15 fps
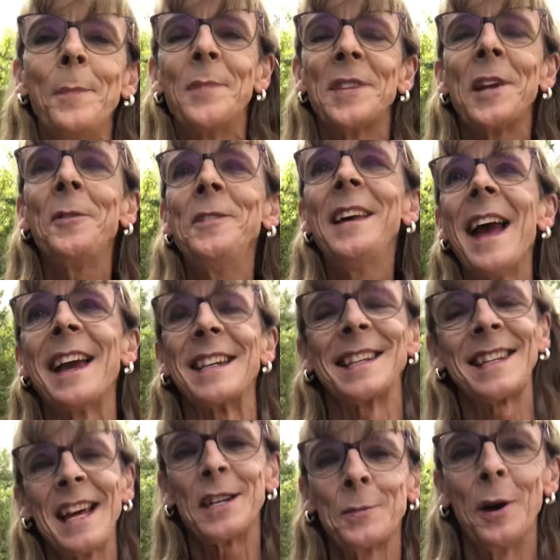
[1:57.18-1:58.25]
So yes,
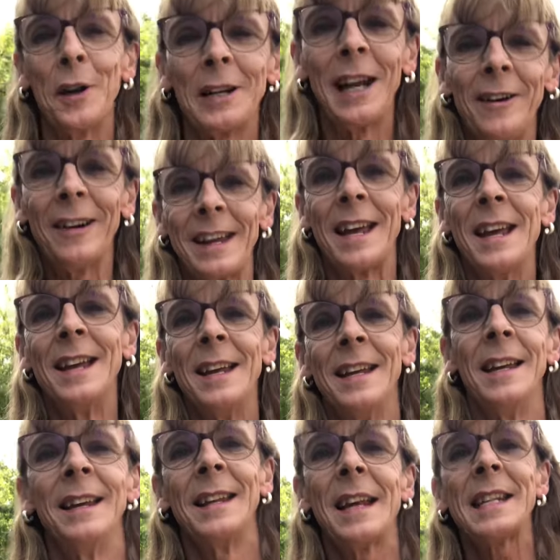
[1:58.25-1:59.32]
that's what I'd like.
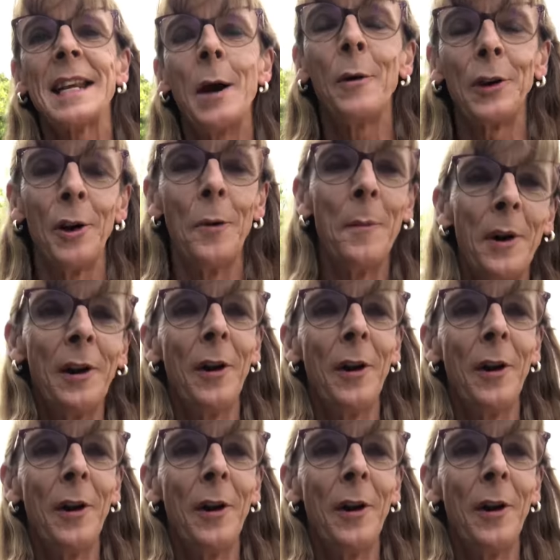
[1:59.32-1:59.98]
That's how I'd like my